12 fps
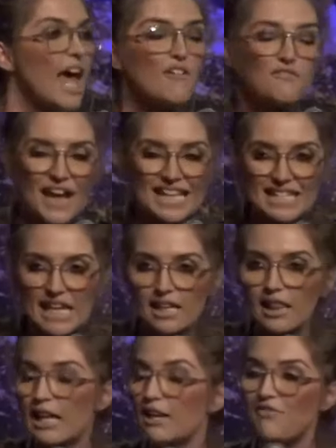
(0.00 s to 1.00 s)

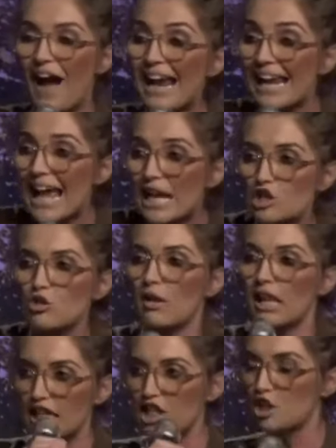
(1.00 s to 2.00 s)
physically,
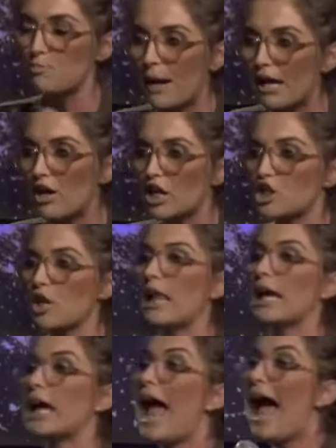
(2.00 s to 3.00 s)
financially,
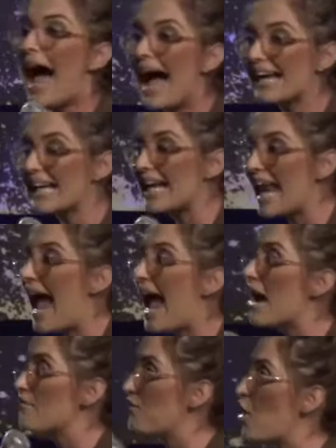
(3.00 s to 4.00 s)
spiritually. I can
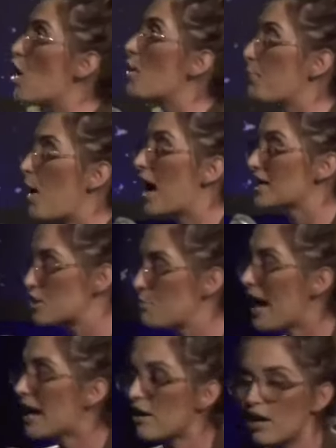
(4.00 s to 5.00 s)
have full
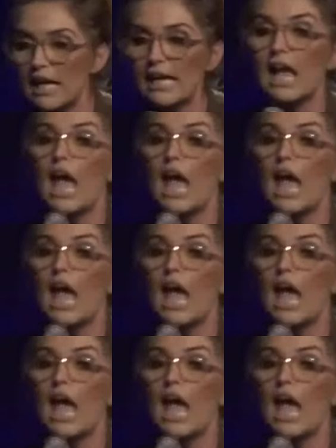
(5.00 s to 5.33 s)
prosperity